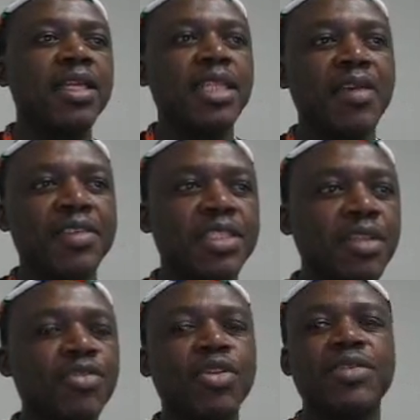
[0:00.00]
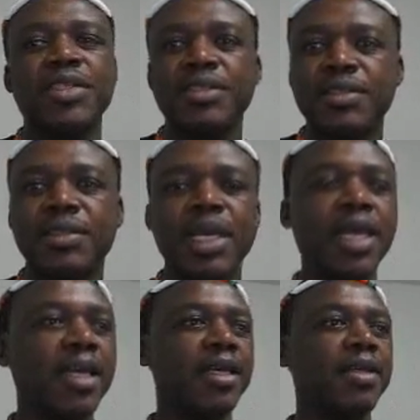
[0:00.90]
diversity of sources,
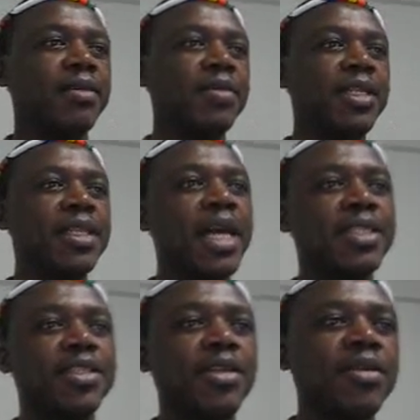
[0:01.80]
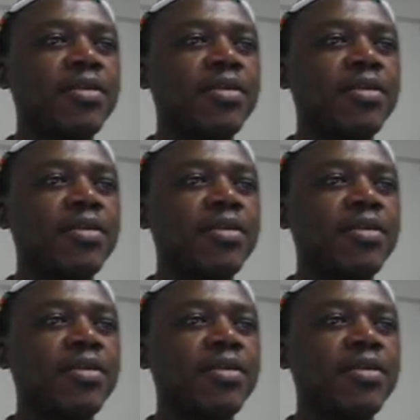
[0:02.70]
meaning that,